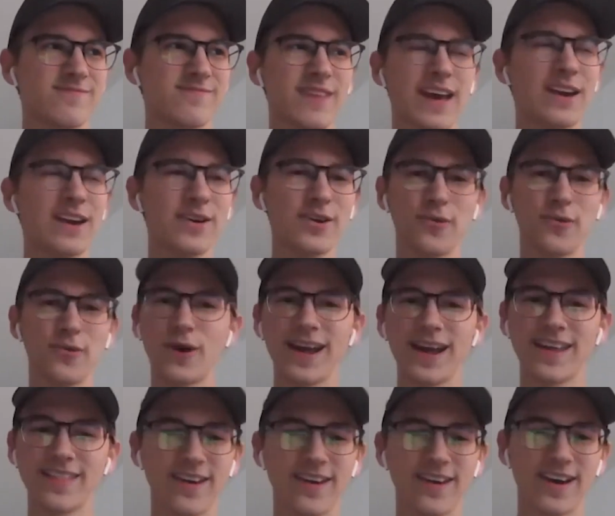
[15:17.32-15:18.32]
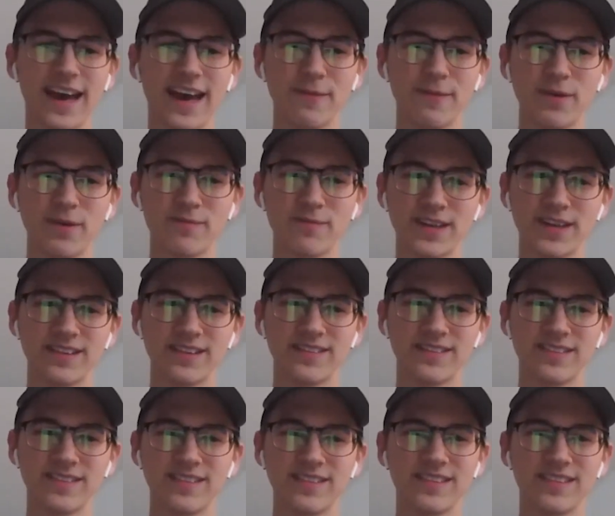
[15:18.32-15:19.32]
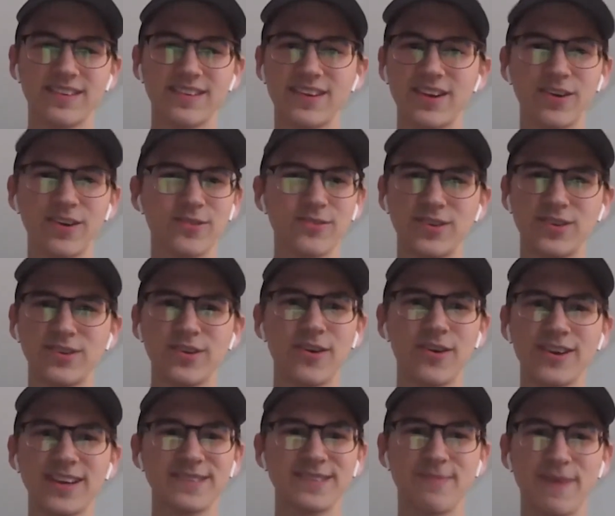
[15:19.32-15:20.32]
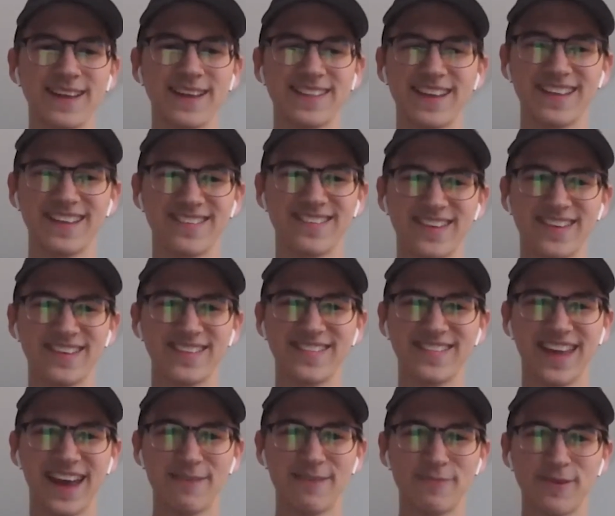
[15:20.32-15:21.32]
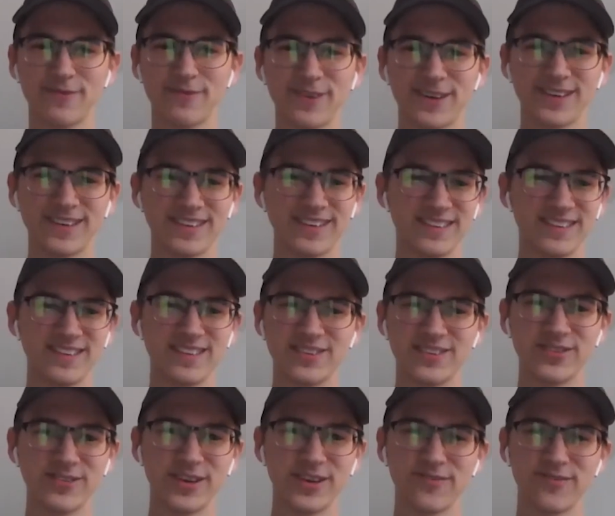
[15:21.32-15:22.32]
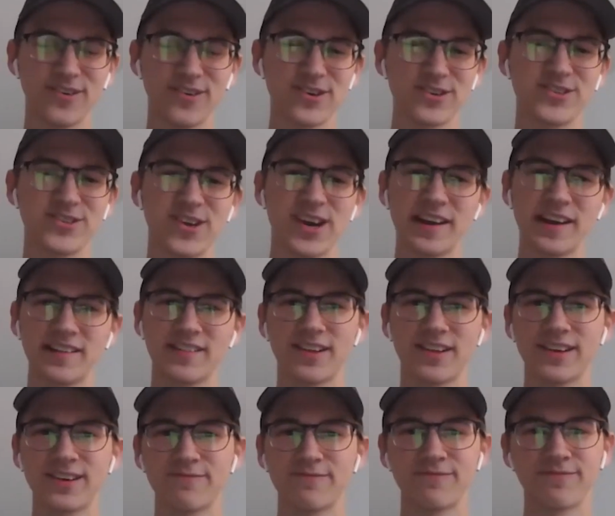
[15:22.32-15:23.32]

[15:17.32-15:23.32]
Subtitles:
I don't know what I thought happened, but you know, you don't expect that to happen when you're doing your first trad climb.